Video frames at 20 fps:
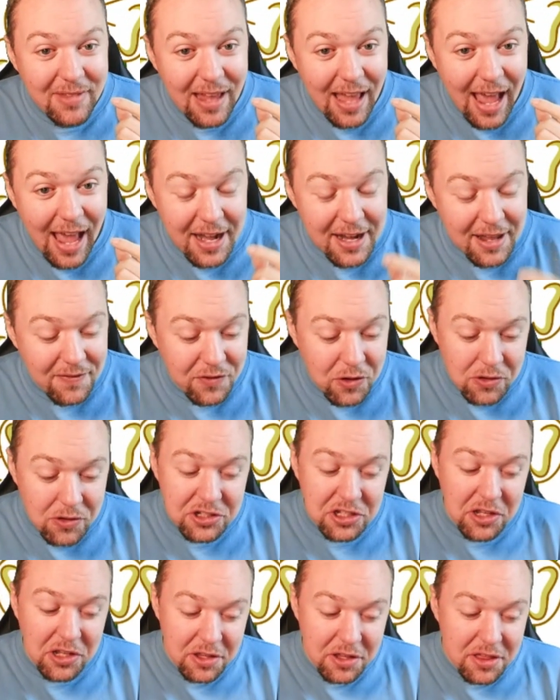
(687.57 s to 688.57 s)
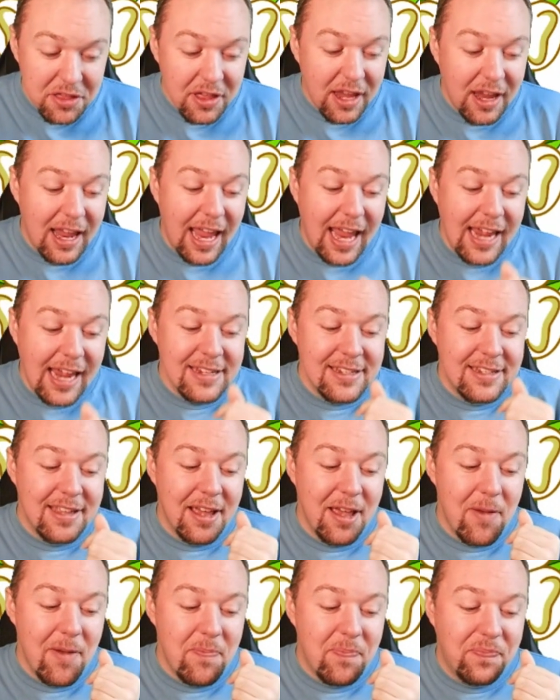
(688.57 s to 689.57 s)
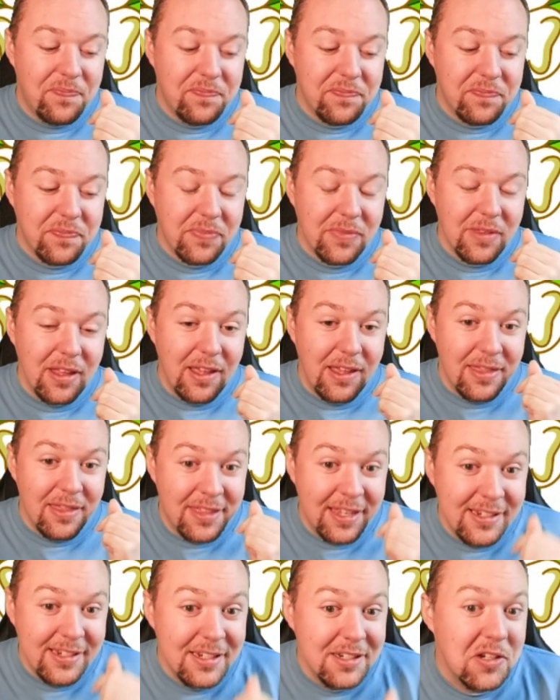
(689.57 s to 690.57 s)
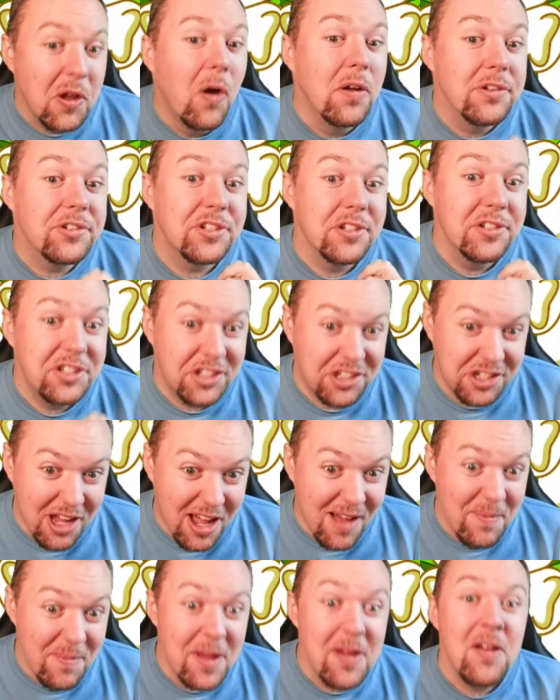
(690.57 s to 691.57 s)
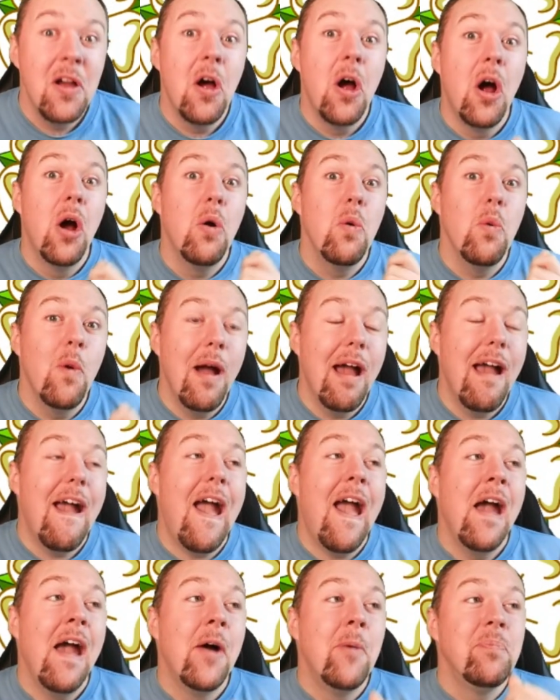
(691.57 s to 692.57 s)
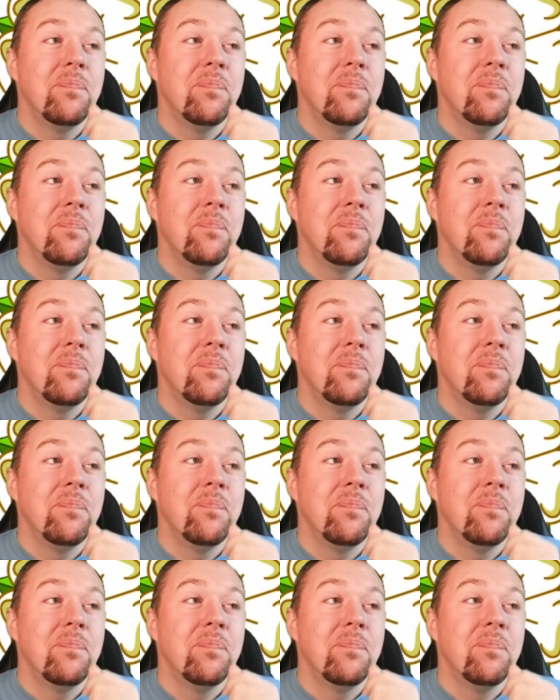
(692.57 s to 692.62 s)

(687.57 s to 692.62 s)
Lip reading: And of course, the other thing is that this is also Starmer, where